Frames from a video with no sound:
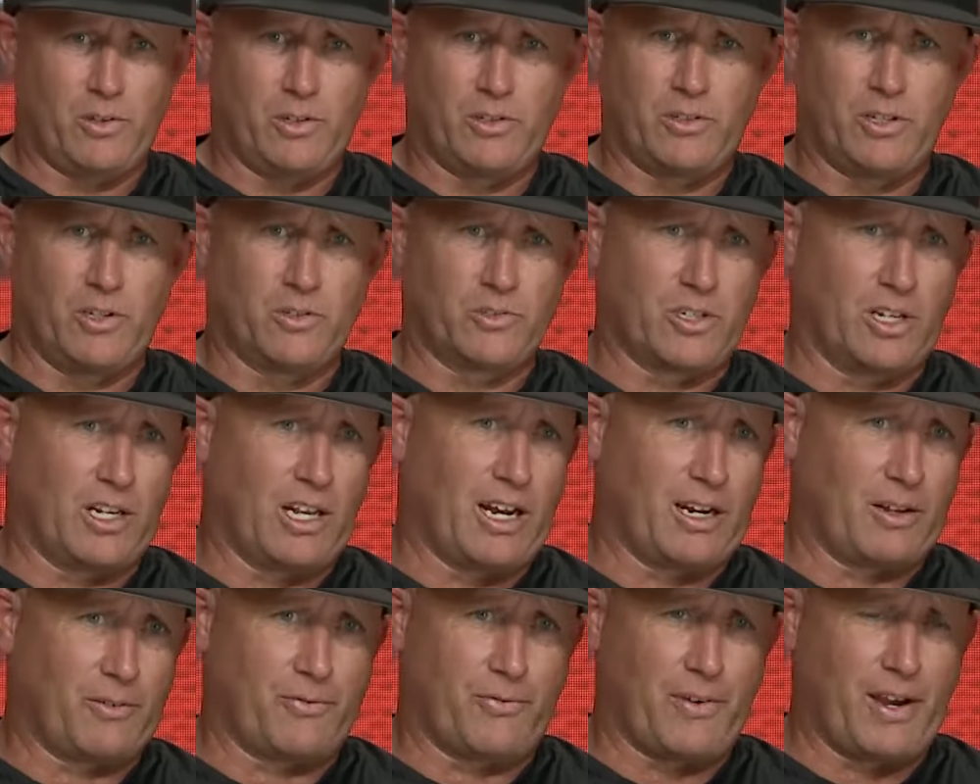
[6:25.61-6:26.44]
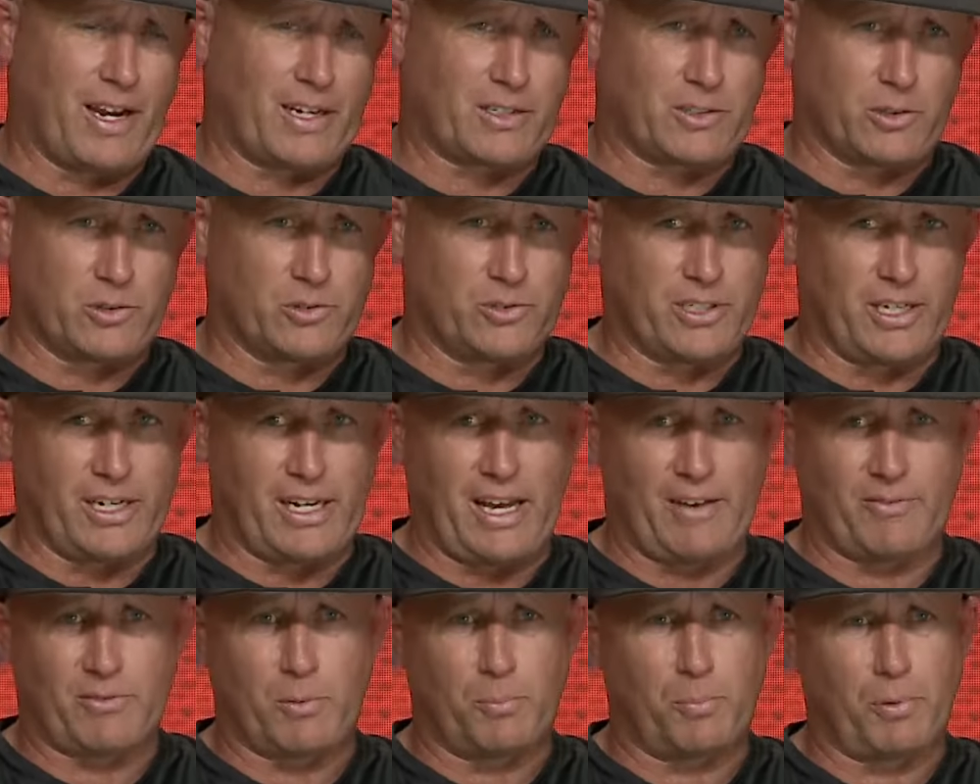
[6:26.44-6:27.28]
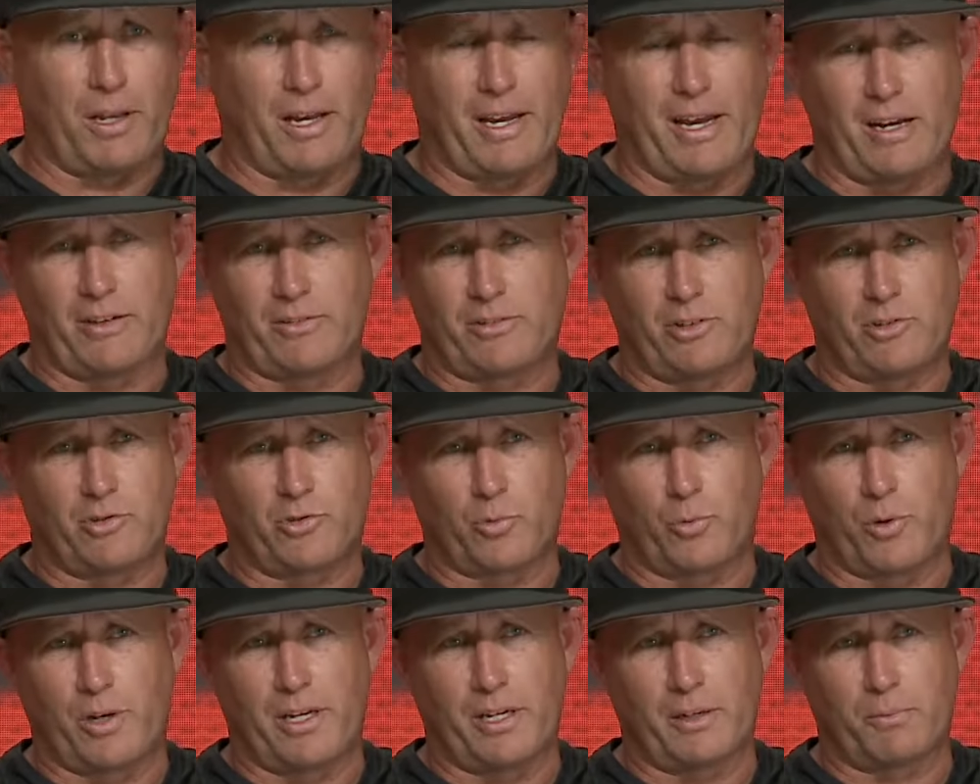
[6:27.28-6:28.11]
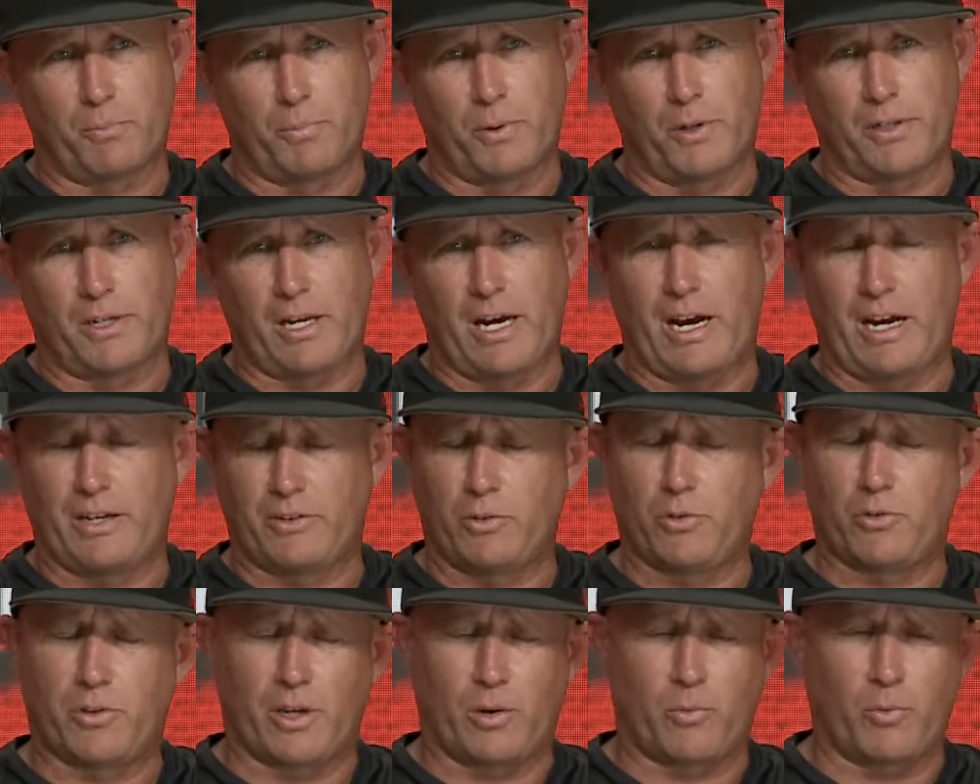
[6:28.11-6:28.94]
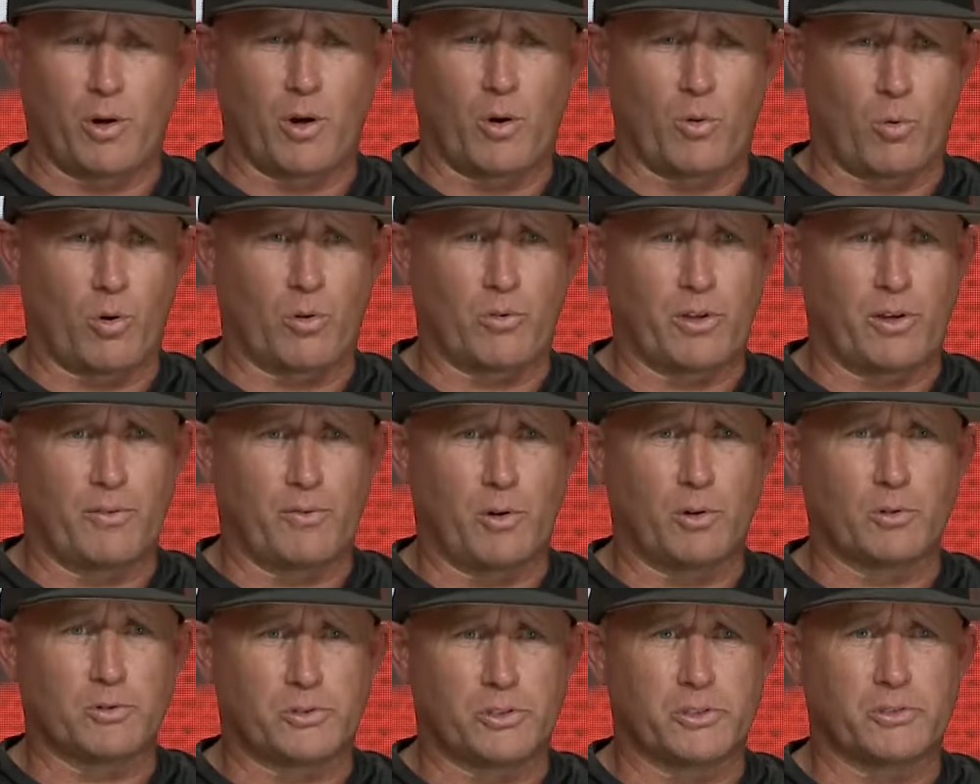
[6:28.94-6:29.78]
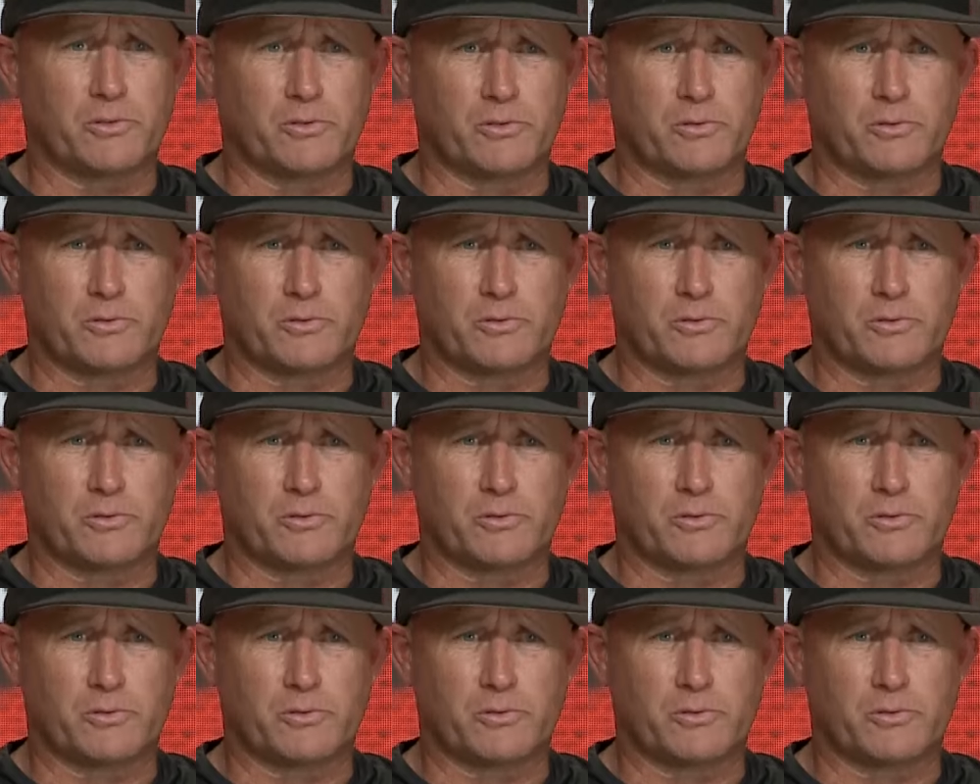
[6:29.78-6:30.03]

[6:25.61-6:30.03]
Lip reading: there's a lot of factors that have to play out this week, but I do think we are worthy of hosting.